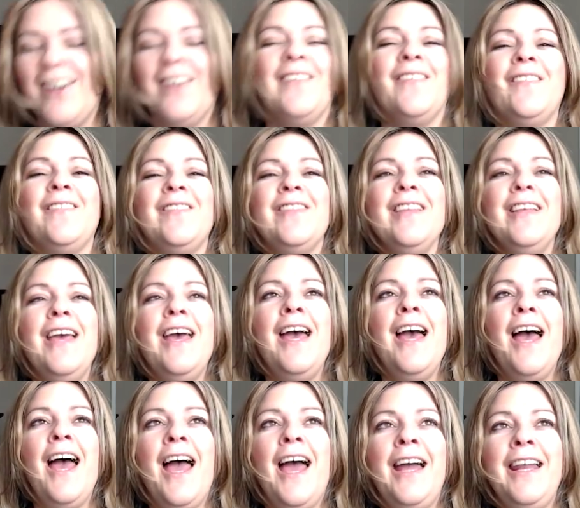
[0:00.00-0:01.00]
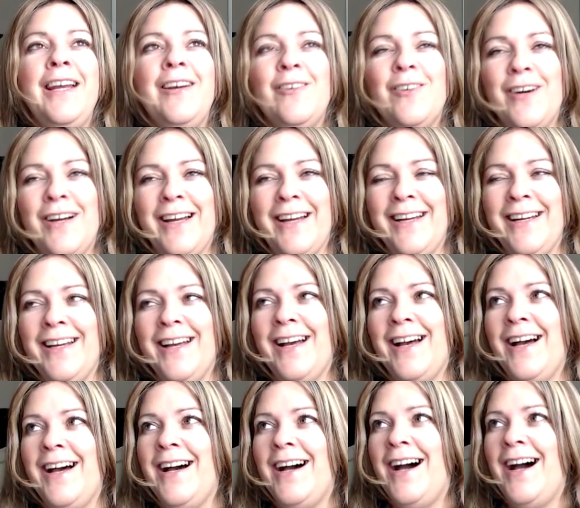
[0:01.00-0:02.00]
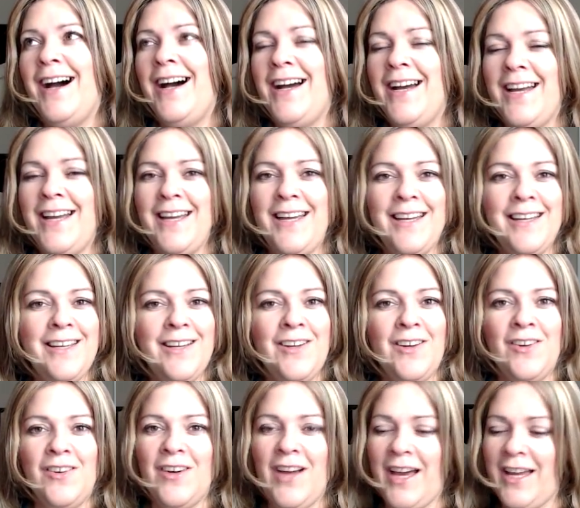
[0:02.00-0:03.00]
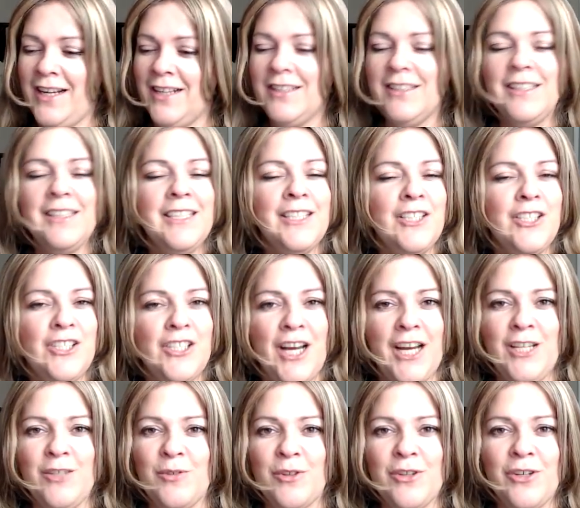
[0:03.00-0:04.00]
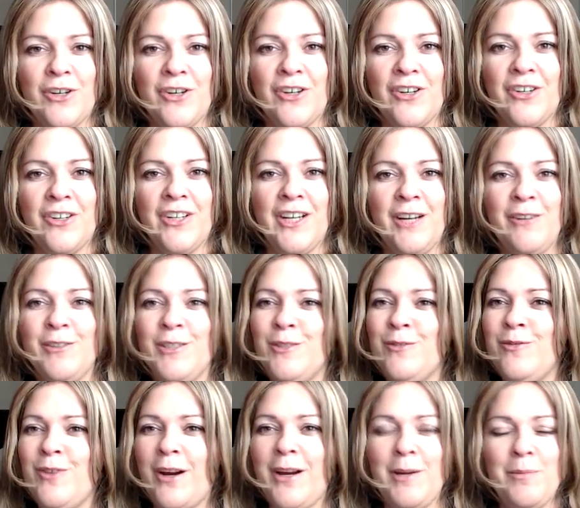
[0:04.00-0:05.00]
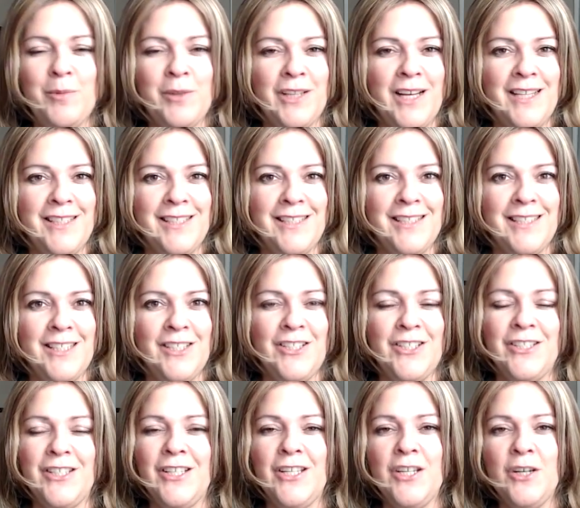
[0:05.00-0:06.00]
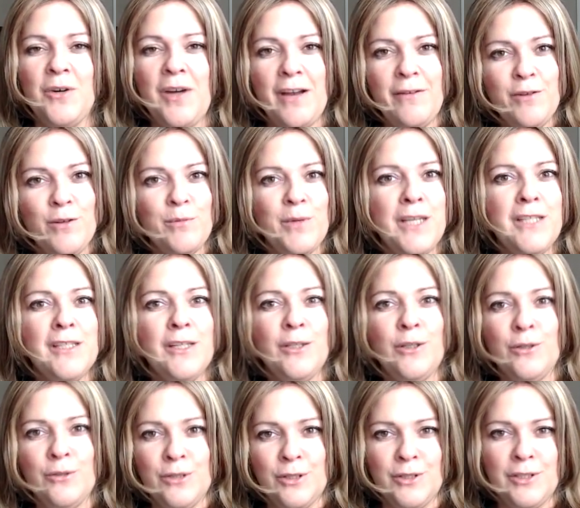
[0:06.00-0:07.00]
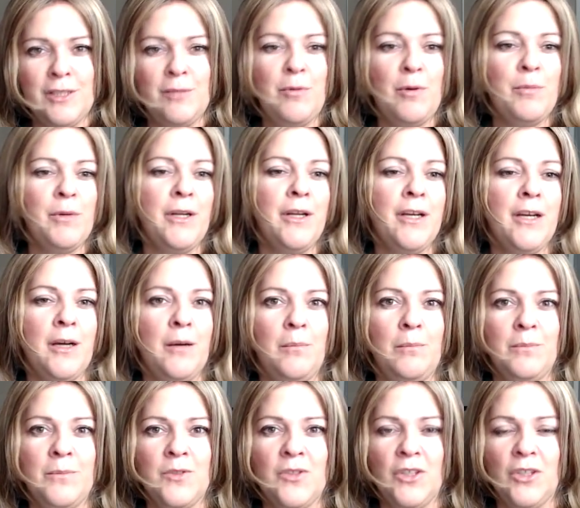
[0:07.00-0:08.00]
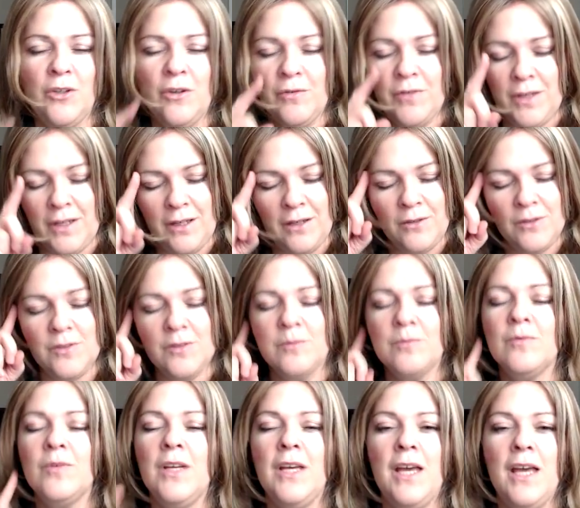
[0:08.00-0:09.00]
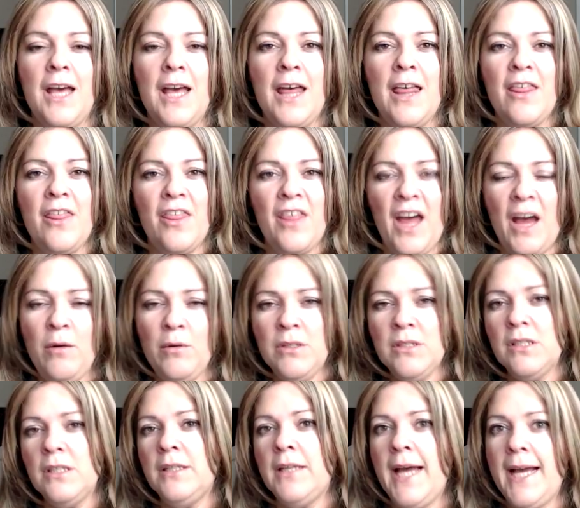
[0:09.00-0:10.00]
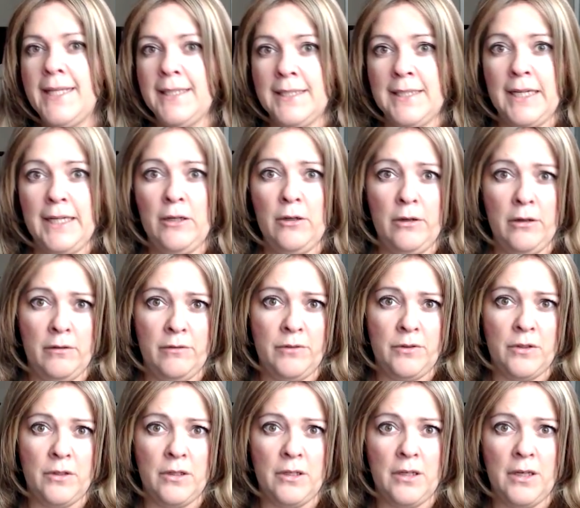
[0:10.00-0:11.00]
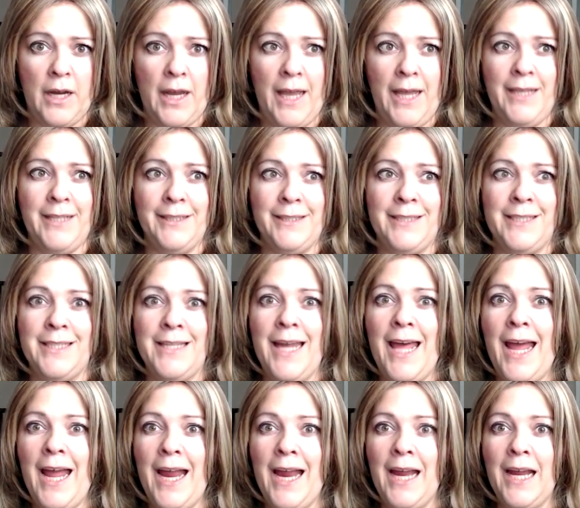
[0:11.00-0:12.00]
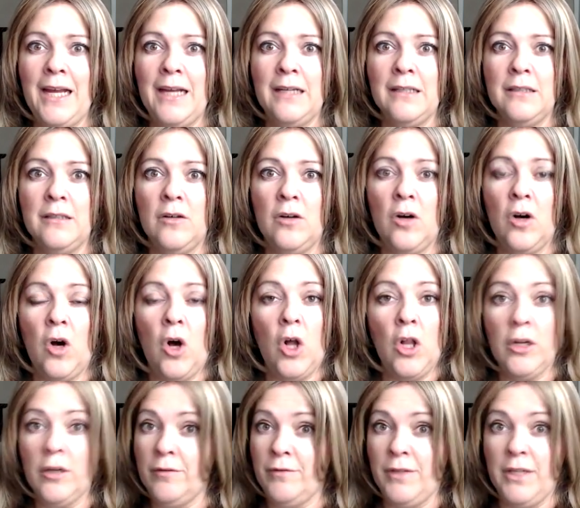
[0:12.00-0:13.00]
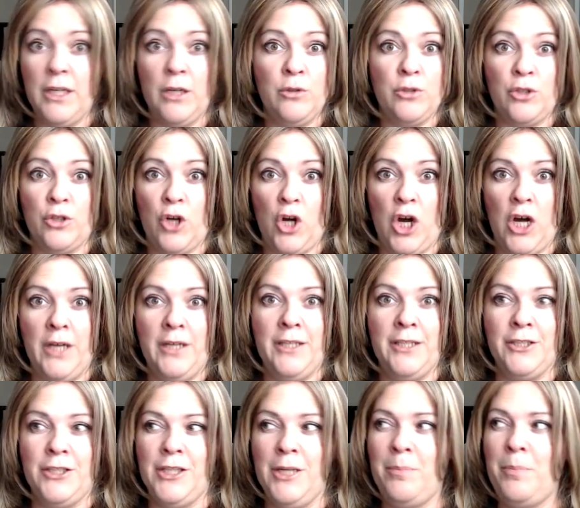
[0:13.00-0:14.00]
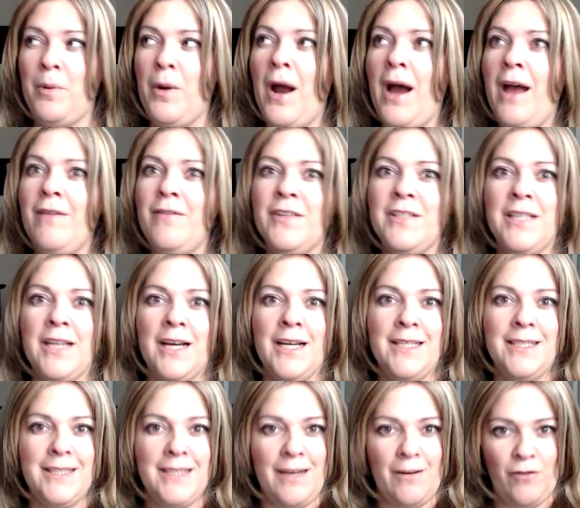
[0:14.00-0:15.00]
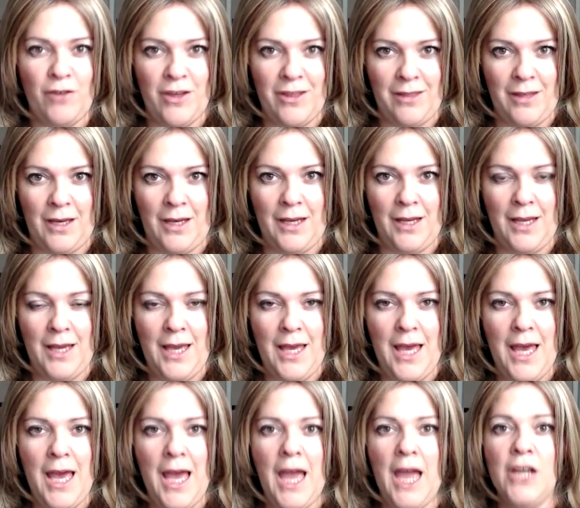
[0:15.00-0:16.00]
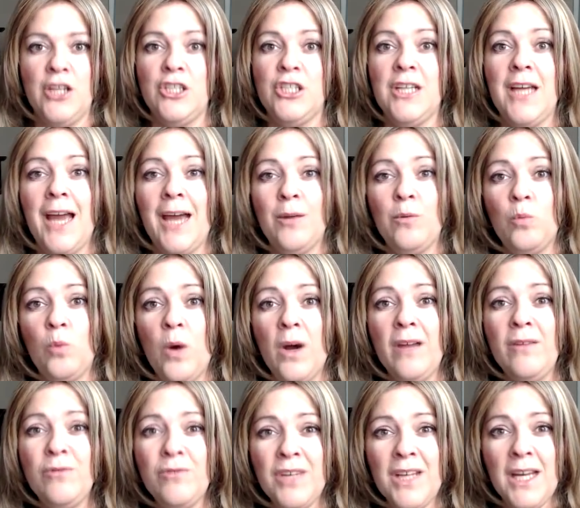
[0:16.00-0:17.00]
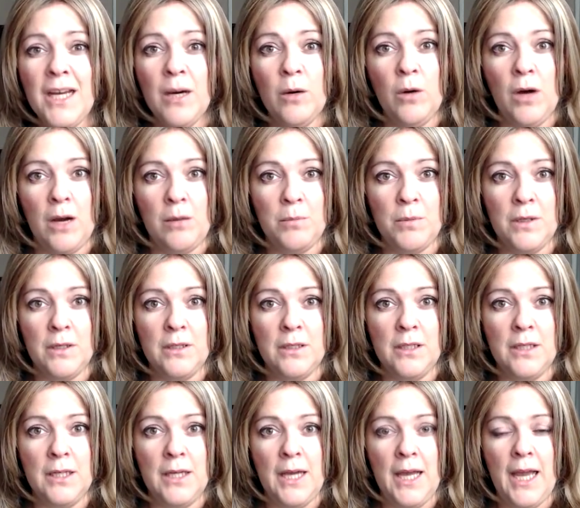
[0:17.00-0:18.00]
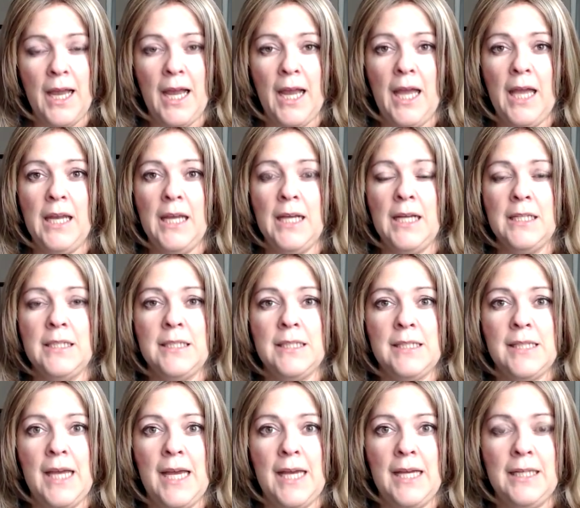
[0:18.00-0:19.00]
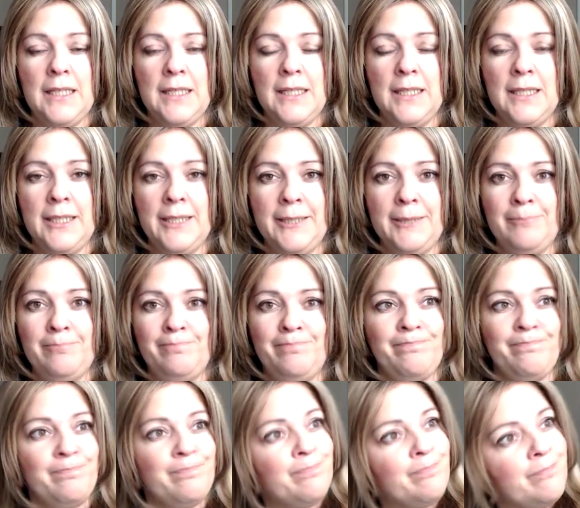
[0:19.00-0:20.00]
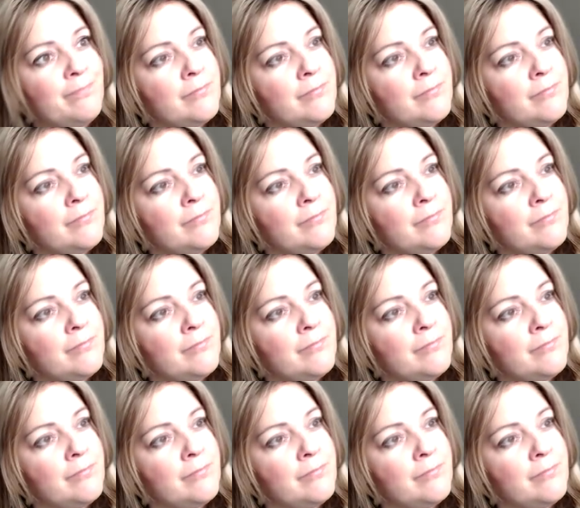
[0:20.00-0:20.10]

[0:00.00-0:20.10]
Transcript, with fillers: so, anyway, I, you know, had a little exchange with her. It was very pleasant. And she said, you know, after my son goes to sleep, I'm going to come see your videos. That was the last I heard of her. And today, all her videos are gone. she privatized everything. And she had one video up. And it said um,